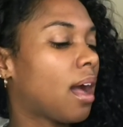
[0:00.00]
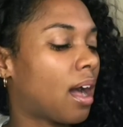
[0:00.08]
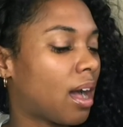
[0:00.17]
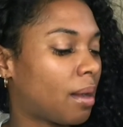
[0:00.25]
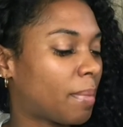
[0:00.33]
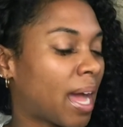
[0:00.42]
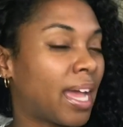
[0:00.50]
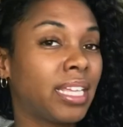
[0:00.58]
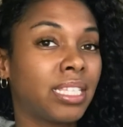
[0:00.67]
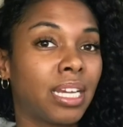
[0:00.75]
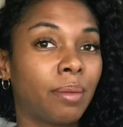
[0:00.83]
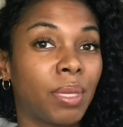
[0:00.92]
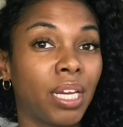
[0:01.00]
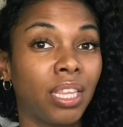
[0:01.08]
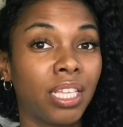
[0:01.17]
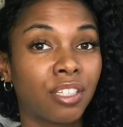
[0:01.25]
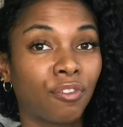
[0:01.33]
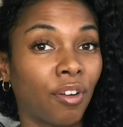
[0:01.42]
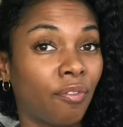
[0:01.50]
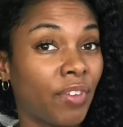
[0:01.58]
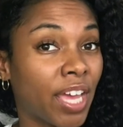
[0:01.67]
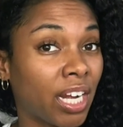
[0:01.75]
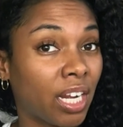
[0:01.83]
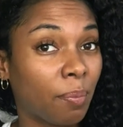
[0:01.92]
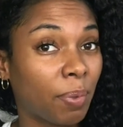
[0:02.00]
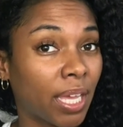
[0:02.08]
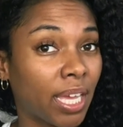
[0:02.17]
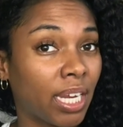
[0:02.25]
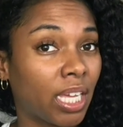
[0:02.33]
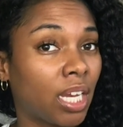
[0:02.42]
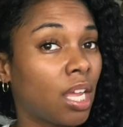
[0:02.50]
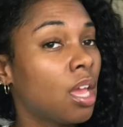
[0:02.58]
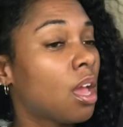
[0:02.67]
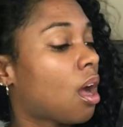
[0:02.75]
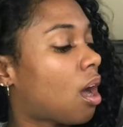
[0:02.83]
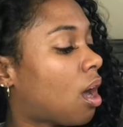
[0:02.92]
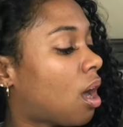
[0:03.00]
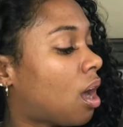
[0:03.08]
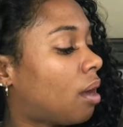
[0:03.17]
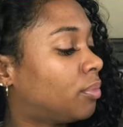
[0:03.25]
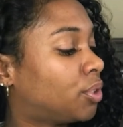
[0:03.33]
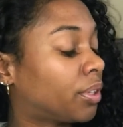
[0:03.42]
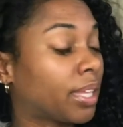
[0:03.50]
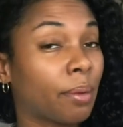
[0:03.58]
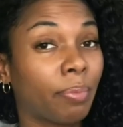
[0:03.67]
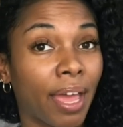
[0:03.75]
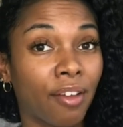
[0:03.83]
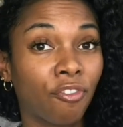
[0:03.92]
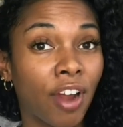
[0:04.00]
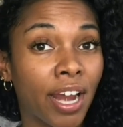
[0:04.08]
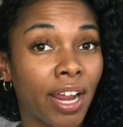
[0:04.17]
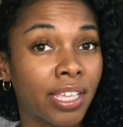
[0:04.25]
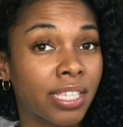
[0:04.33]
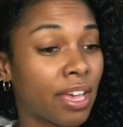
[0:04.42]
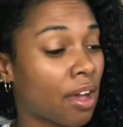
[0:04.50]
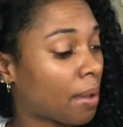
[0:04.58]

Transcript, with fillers: Um, I ended up getting this from Vanity Planet um, during their Black Friday sale.